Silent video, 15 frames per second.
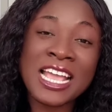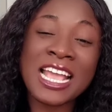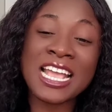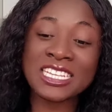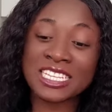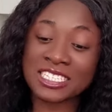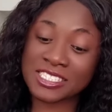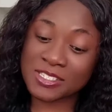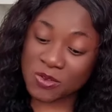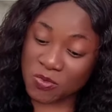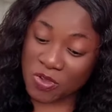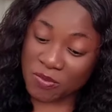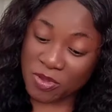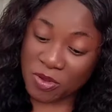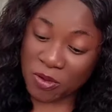Anything
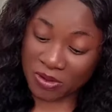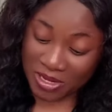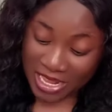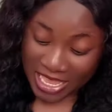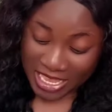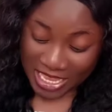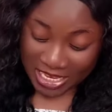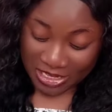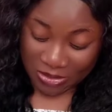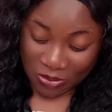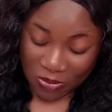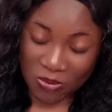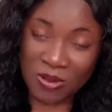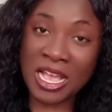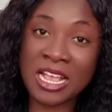will be online
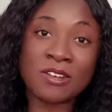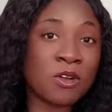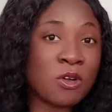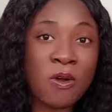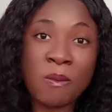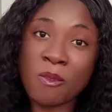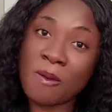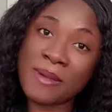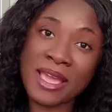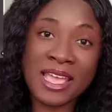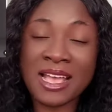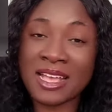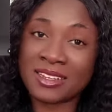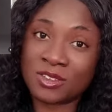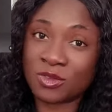in-law, I don't come on my
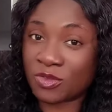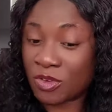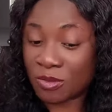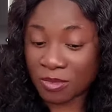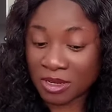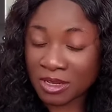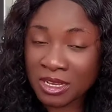hand for.